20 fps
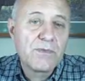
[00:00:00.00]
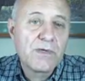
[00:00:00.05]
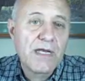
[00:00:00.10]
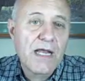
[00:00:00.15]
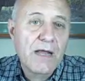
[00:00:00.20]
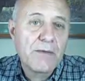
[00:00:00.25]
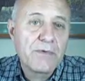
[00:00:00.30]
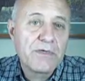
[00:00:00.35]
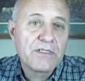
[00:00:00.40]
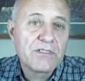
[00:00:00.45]

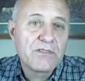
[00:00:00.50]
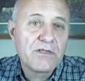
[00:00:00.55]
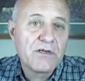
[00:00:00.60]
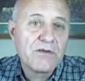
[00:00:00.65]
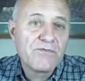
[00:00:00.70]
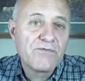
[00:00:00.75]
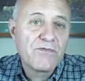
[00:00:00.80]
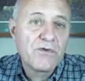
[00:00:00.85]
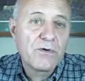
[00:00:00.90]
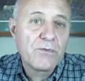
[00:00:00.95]
one I
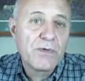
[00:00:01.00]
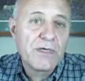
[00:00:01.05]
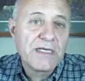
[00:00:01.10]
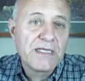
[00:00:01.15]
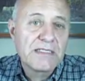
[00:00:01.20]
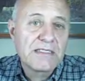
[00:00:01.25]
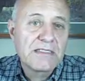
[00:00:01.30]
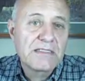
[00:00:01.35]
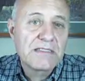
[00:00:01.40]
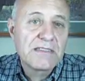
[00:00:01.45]
reserved for
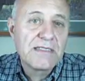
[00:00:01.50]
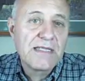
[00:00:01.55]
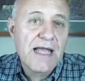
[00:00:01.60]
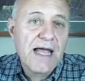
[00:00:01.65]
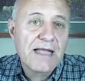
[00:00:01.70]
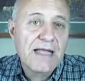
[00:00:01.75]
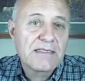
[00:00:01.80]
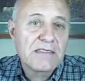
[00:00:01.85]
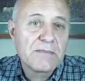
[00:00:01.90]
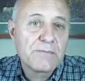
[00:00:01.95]
when it's
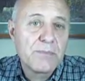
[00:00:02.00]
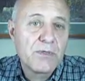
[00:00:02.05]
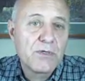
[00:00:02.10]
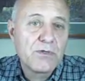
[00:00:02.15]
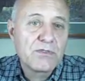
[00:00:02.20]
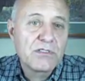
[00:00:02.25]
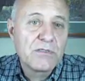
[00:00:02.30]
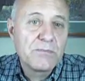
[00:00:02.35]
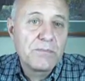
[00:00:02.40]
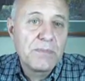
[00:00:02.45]
not
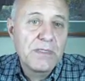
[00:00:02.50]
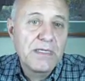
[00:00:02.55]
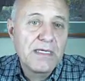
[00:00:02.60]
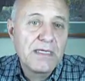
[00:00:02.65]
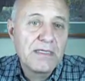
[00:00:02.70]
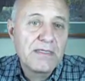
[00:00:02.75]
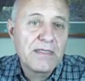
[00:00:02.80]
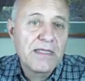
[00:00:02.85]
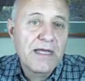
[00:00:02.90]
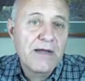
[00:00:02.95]
supposed to
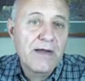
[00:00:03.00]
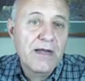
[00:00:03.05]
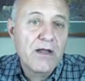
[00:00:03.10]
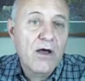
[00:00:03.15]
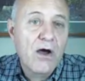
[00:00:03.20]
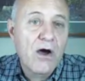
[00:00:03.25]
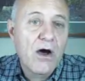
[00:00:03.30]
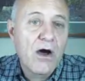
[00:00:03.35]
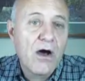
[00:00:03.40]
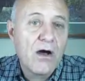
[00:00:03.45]
be there
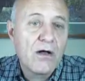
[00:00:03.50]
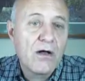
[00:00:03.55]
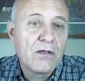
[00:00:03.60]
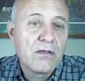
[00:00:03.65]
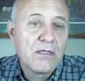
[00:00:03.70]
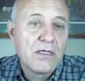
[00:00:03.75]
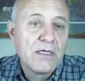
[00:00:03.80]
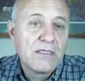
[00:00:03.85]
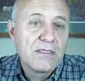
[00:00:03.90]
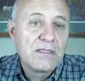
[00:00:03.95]
at
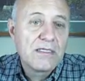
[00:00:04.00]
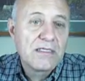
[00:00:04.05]
all.